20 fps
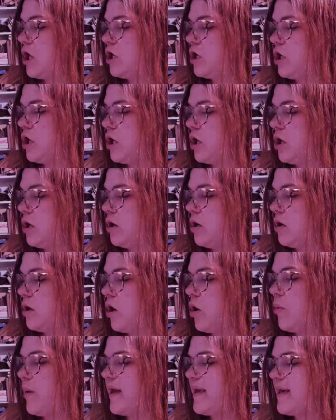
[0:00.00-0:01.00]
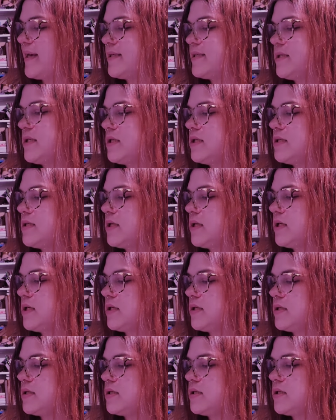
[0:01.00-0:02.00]
oh, I guess this
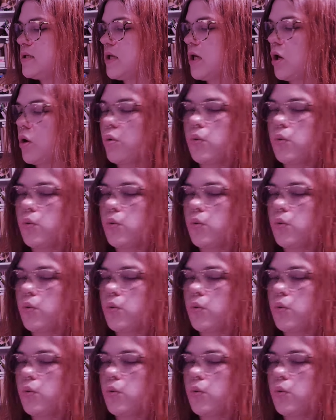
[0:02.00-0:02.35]
is